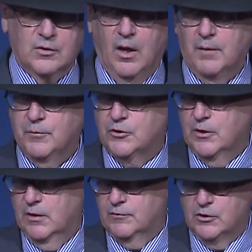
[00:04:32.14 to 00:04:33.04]
slot
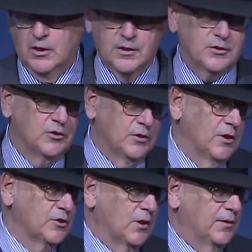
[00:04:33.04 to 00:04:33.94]
machine of
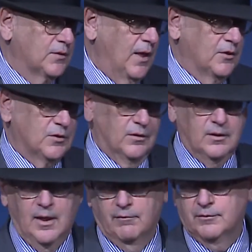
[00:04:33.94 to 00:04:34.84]
judicially sanctioned
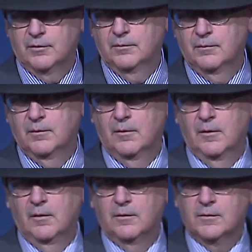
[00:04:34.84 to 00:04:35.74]
theft.
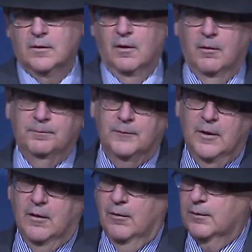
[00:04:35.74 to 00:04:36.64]
So,
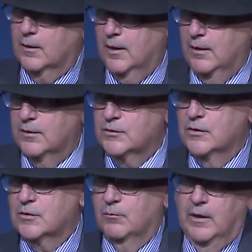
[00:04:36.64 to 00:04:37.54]
the Canadian
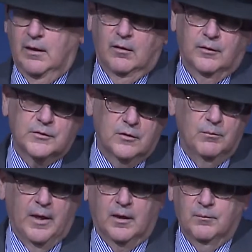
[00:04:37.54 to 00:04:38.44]
system really looks good
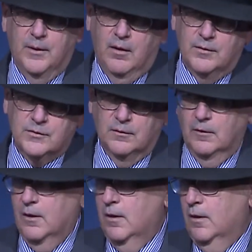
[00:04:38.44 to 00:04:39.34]
by comparison.
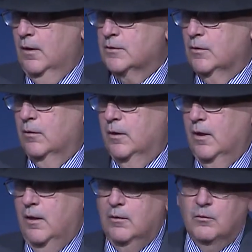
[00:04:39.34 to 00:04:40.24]
So, in
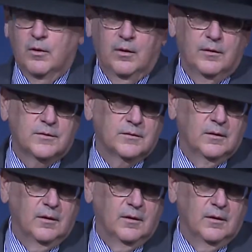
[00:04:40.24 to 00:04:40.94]
other words,